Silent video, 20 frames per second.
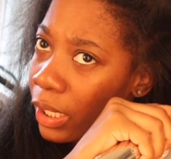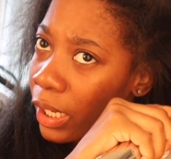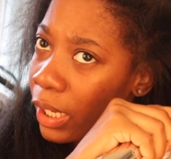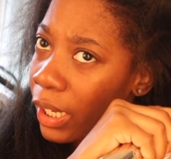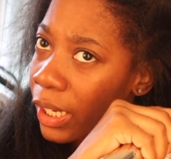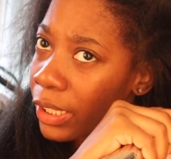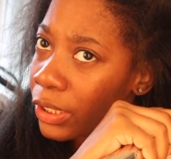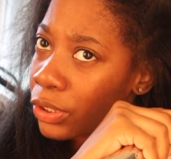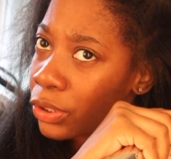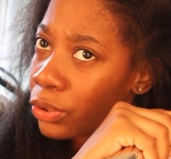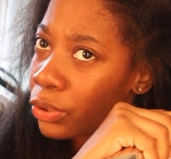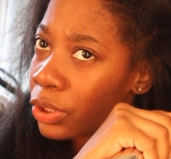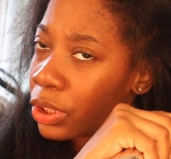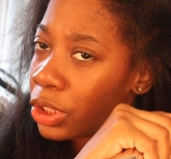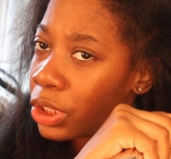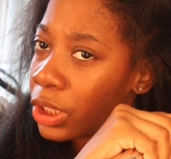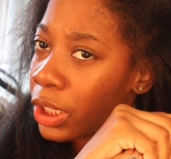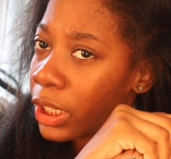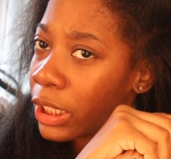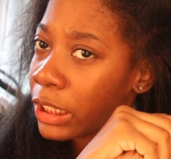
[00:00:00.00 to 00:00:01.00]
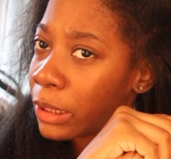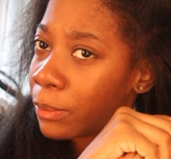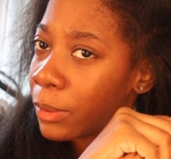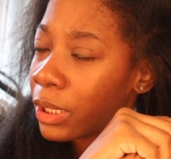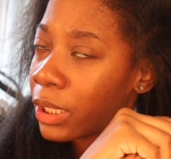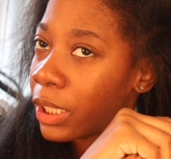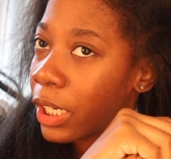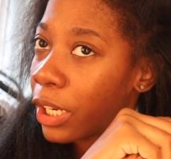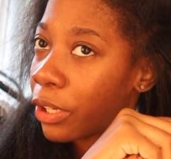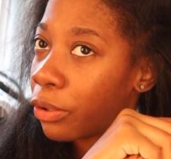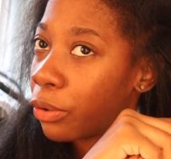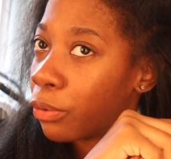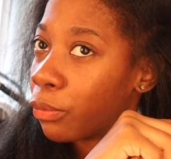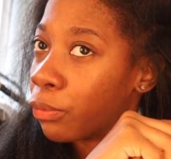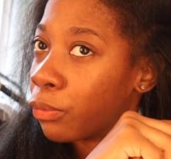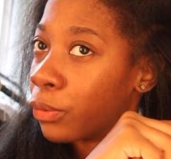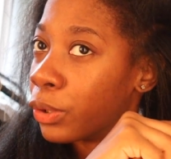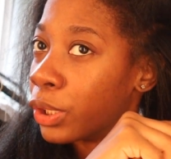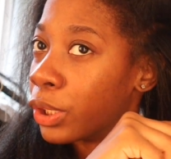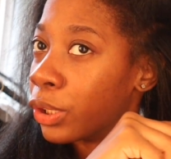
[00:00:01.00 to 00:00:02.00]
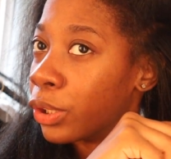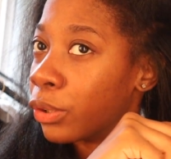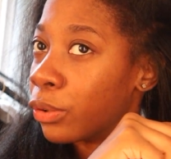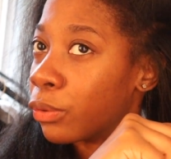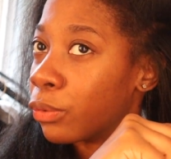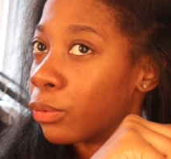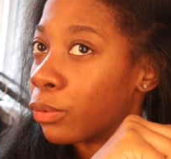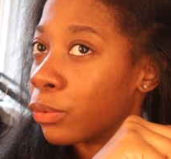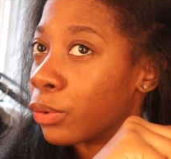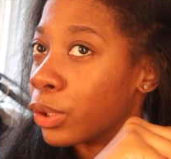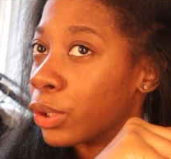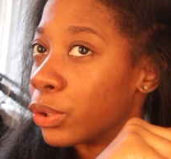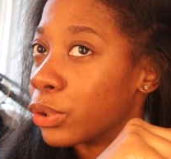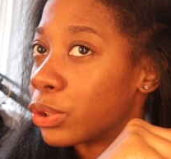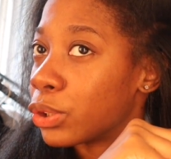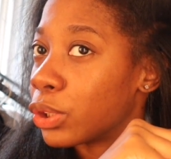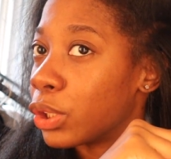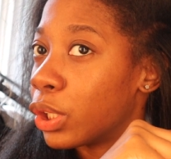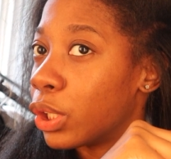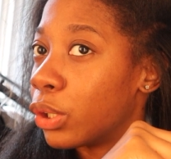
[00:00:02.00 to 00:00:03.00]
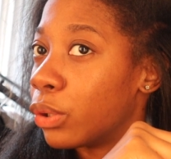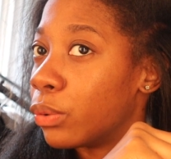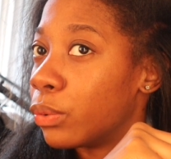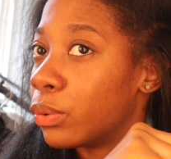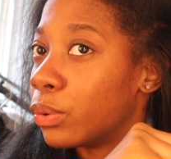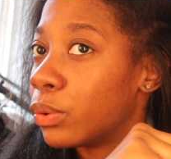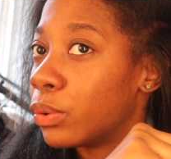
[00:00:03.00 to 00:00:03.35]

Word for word: I do the chase method. I go real, real slow